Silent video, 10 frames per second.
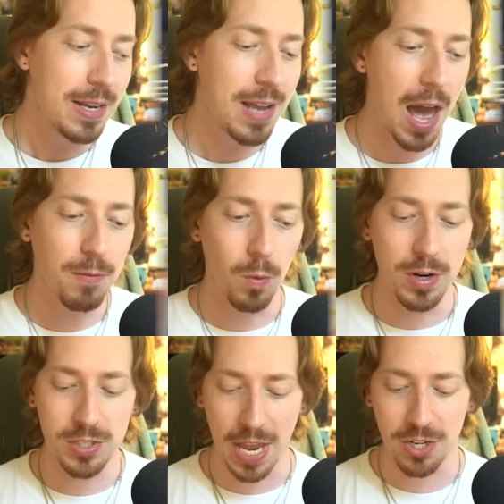God of War
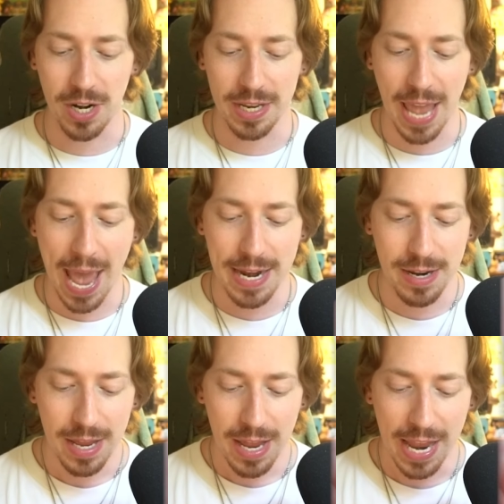Ascension, again,
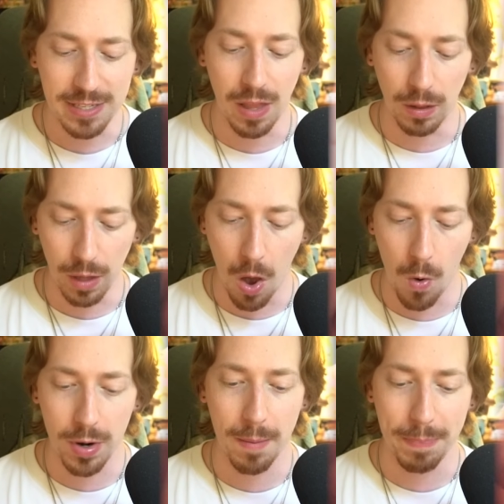is the
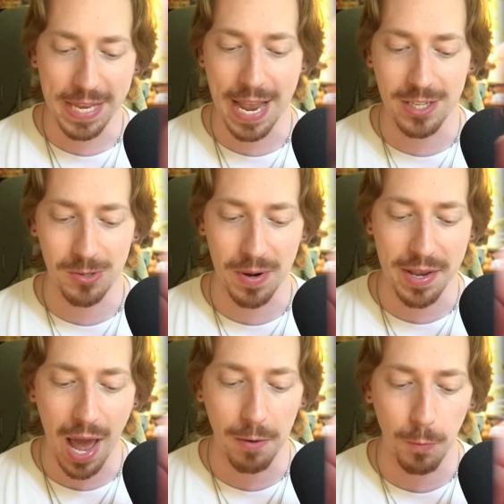lone PS3
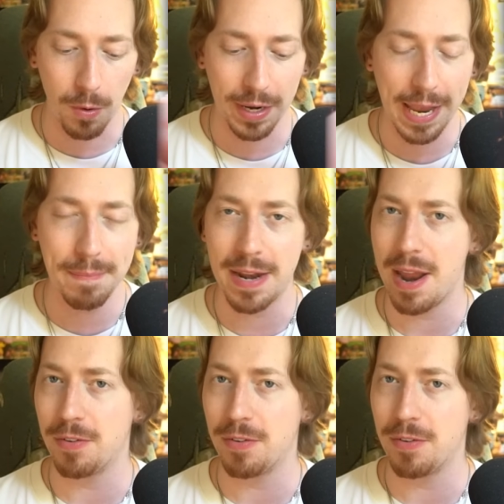God of War game that never